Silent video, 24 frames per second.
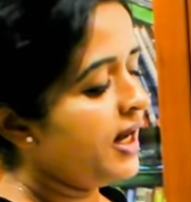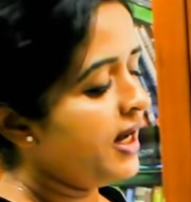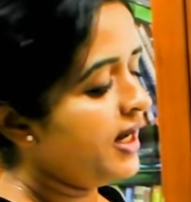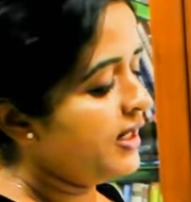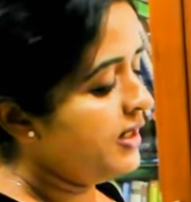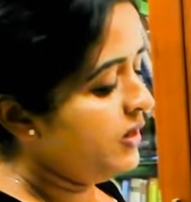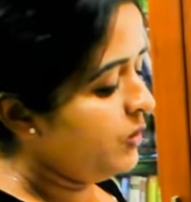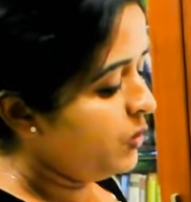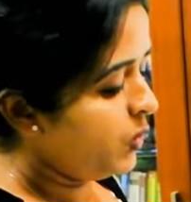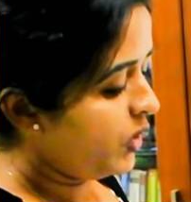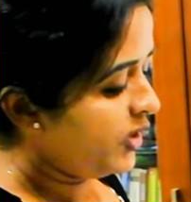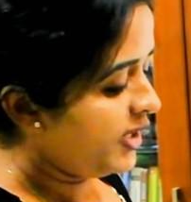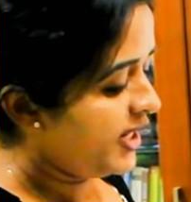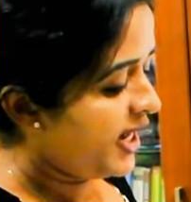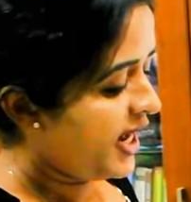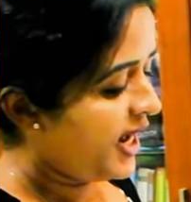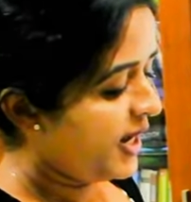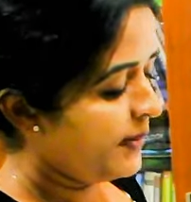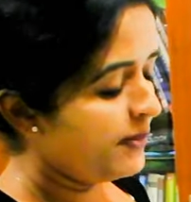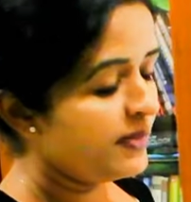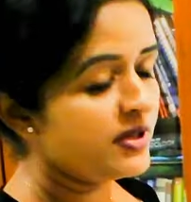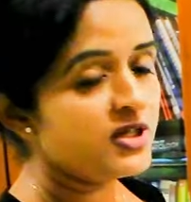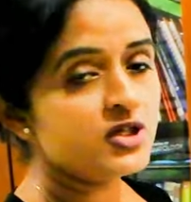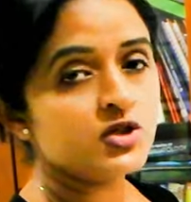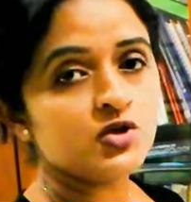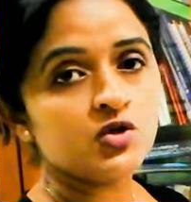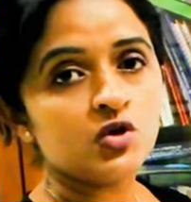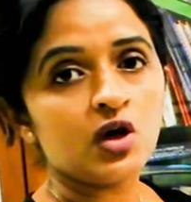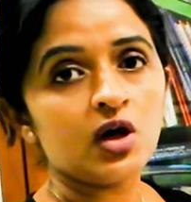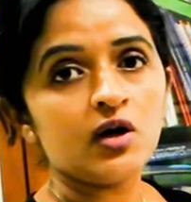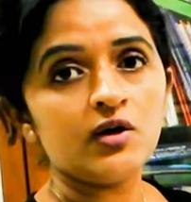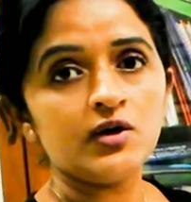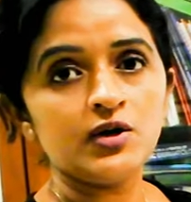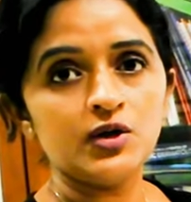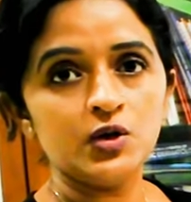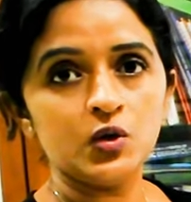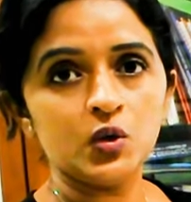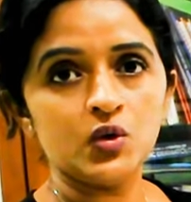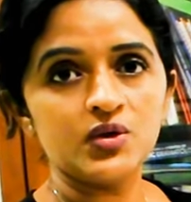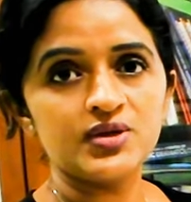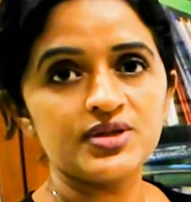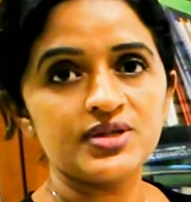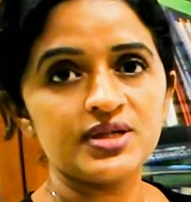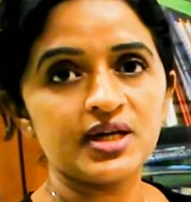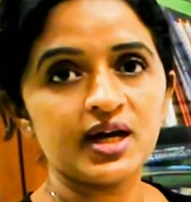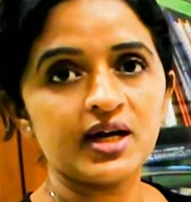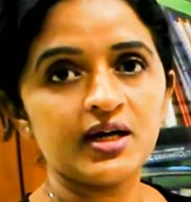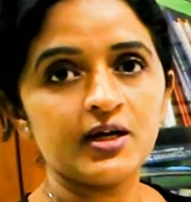And what happened to our
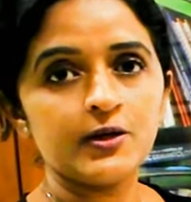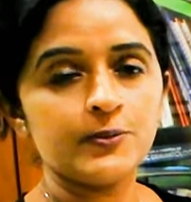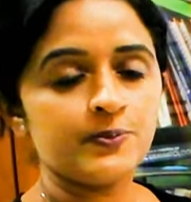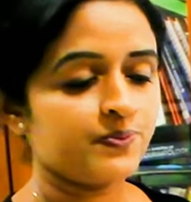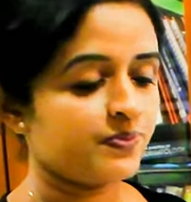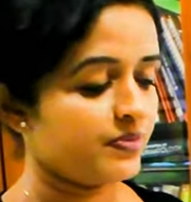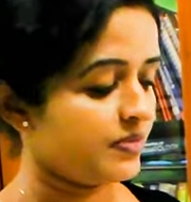yolk sac?